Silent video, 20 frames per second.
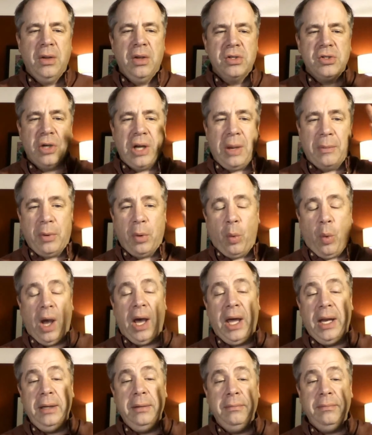So, number
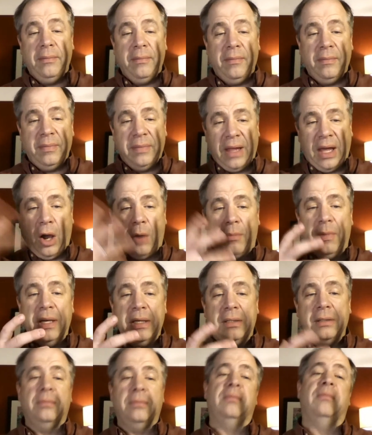one, the
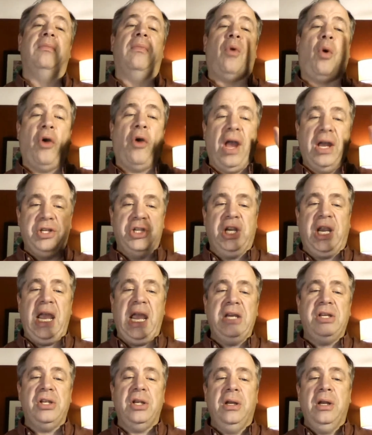helmet or
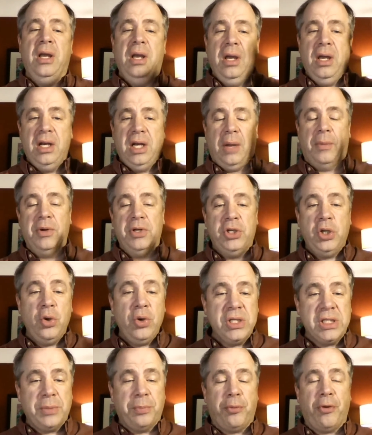education. Number two
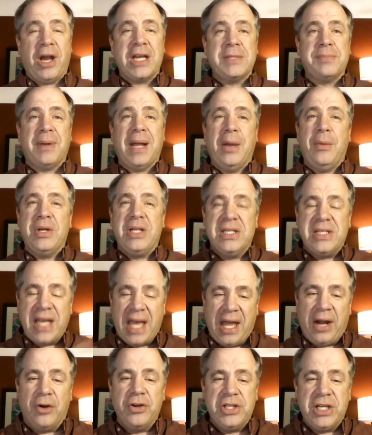is the breastplate, which is
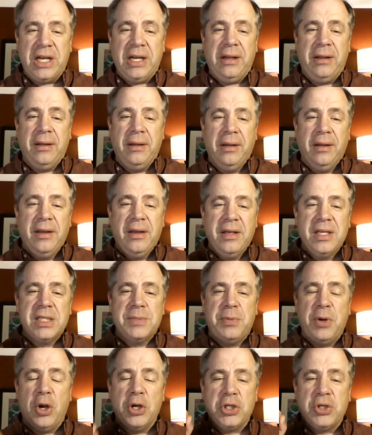energy,
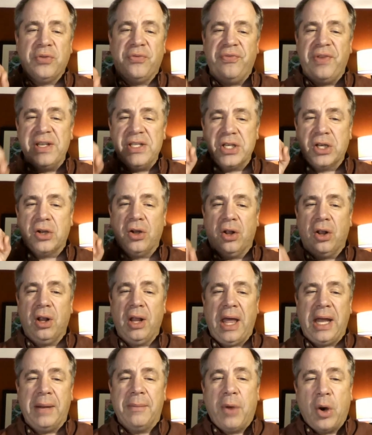spiritual, physical,
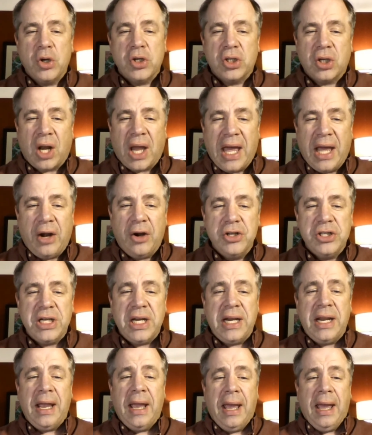and emotional
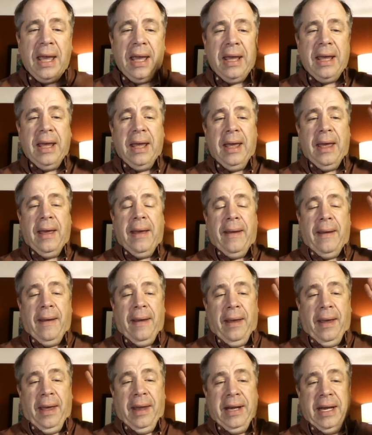energy.
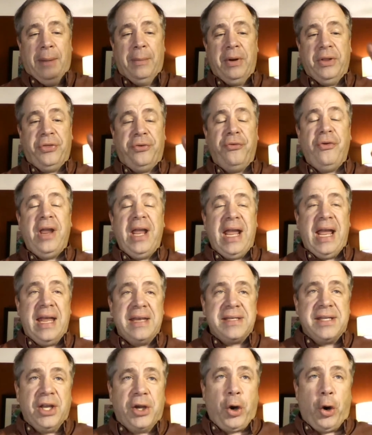Number three
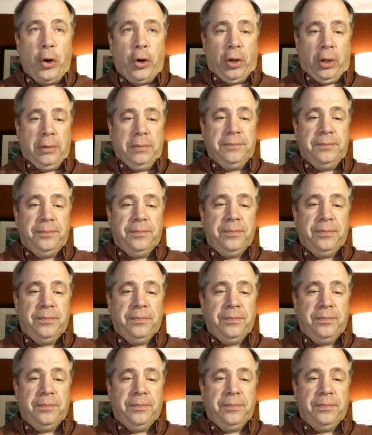is the girdle,